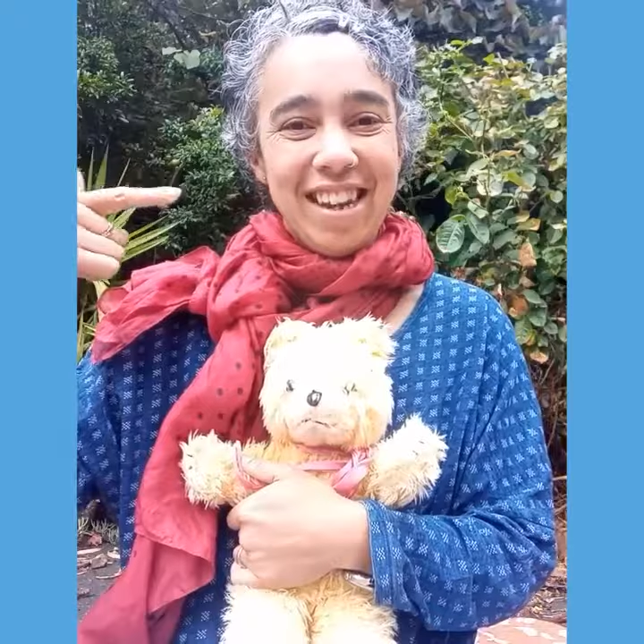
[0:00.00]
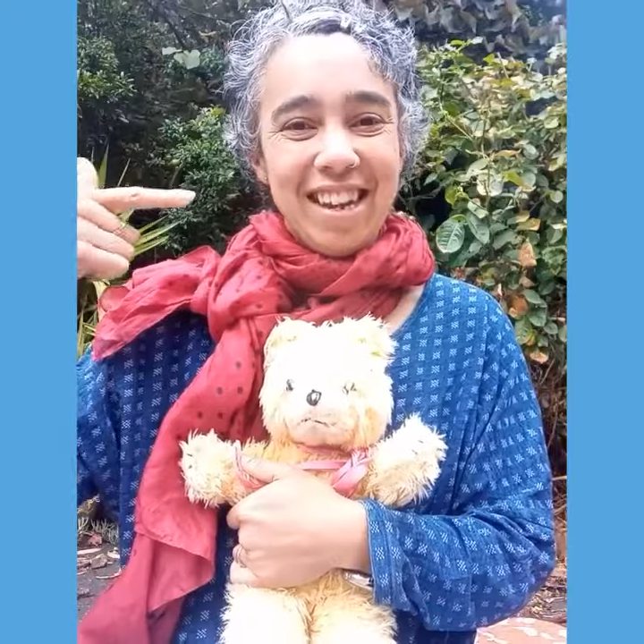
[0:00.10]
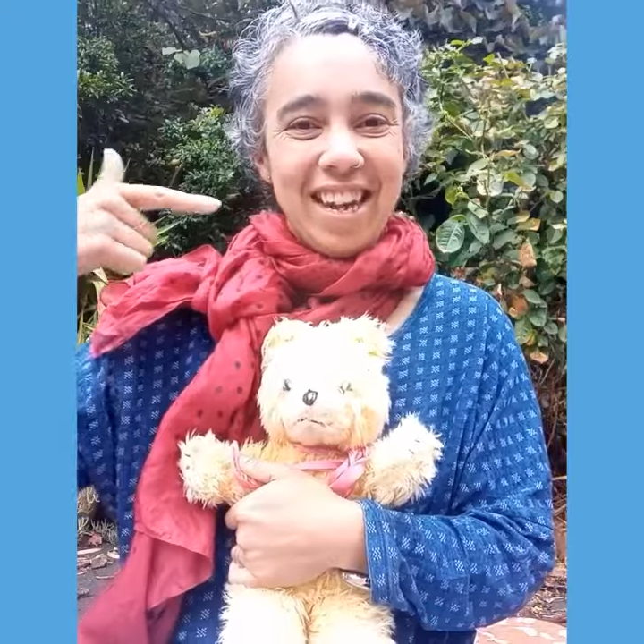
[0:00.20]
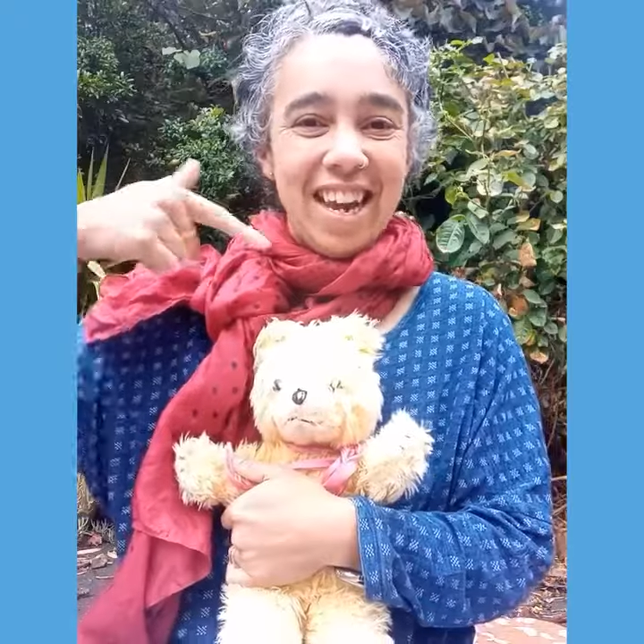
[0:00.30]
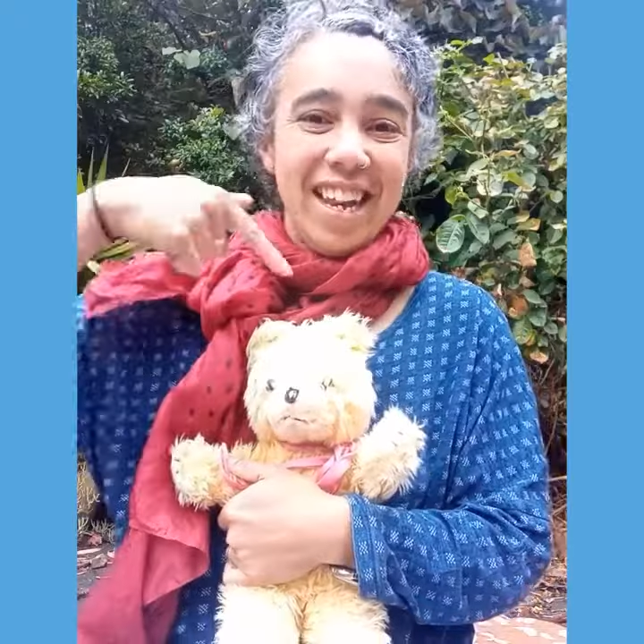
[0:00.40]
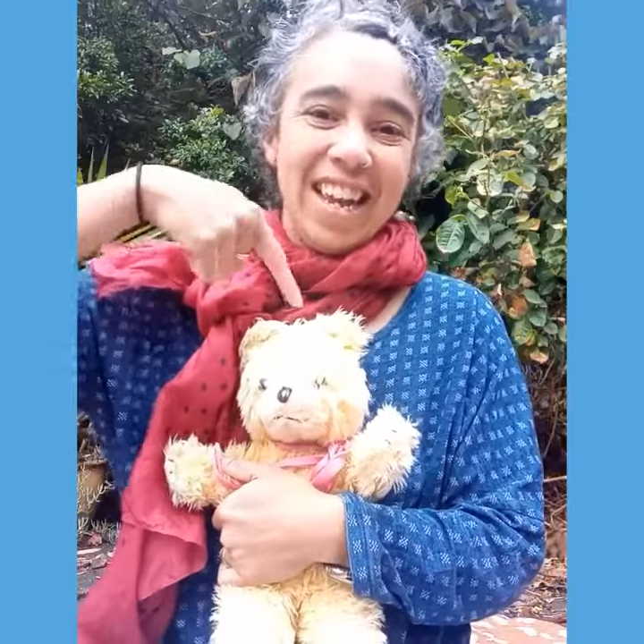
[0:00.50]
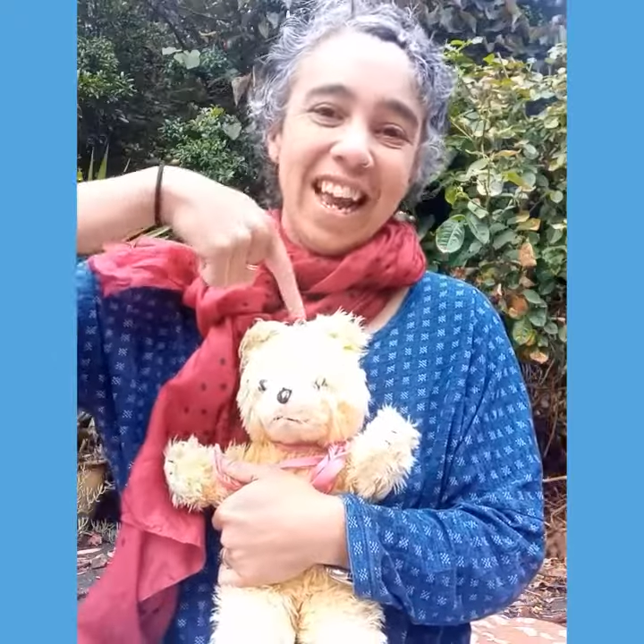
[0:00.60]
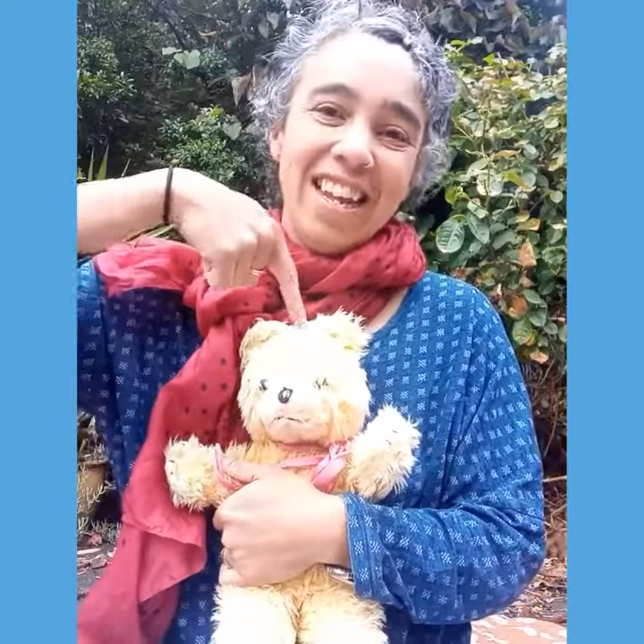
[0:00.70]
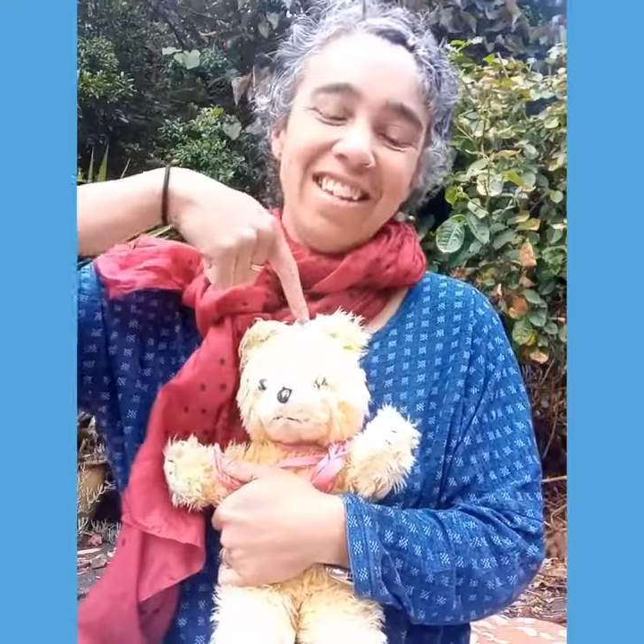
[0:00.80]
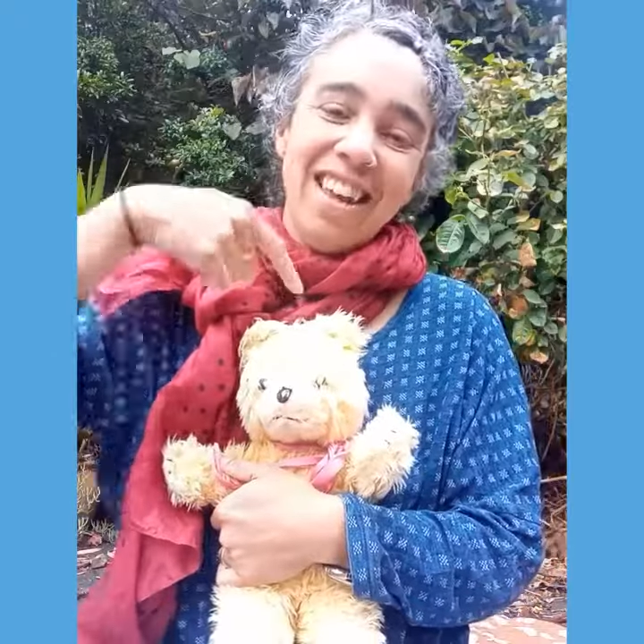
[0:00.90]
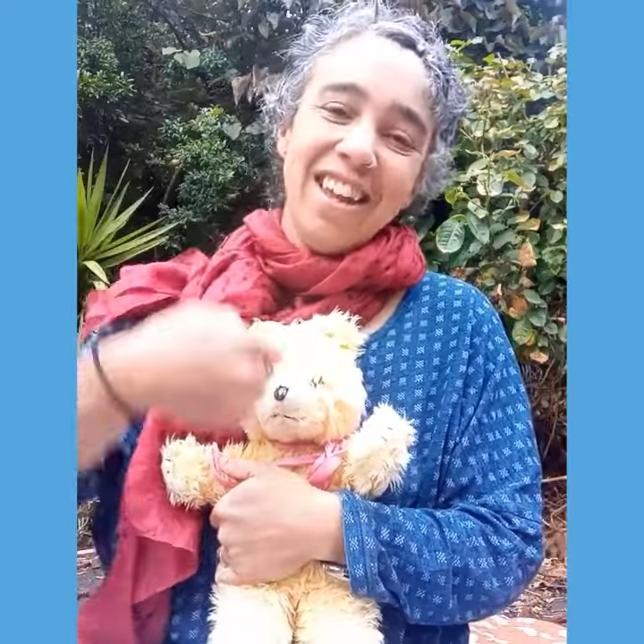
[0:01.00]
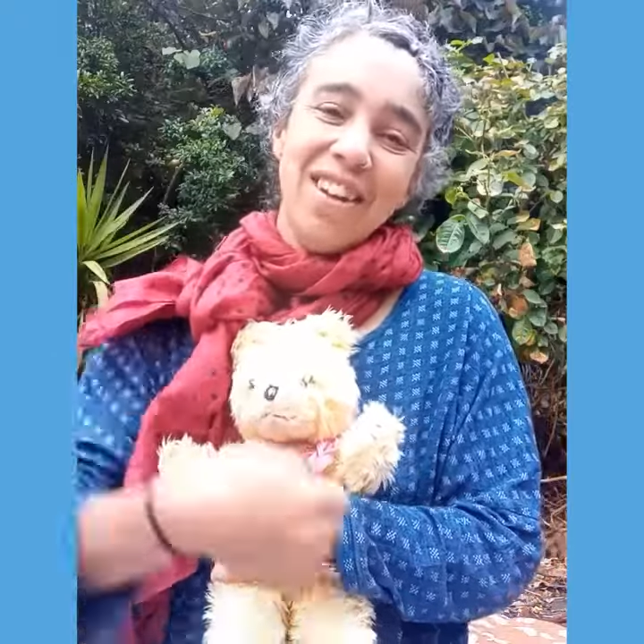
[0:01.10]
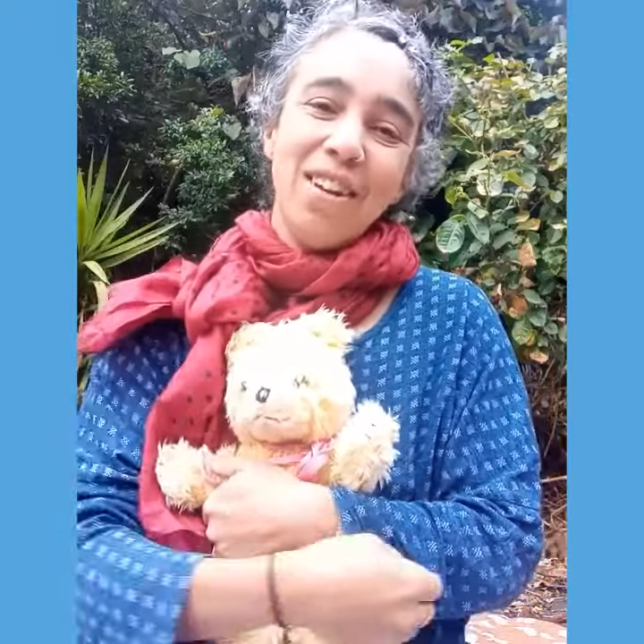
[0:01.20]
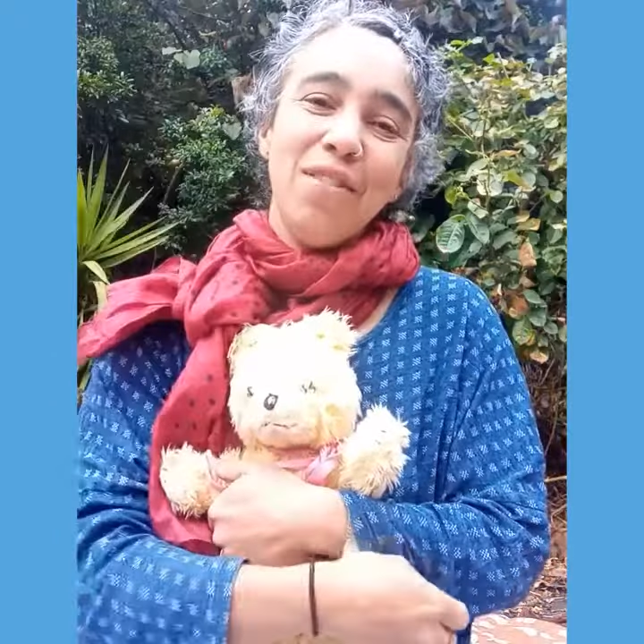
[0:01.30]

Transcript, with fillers: Nina and Ted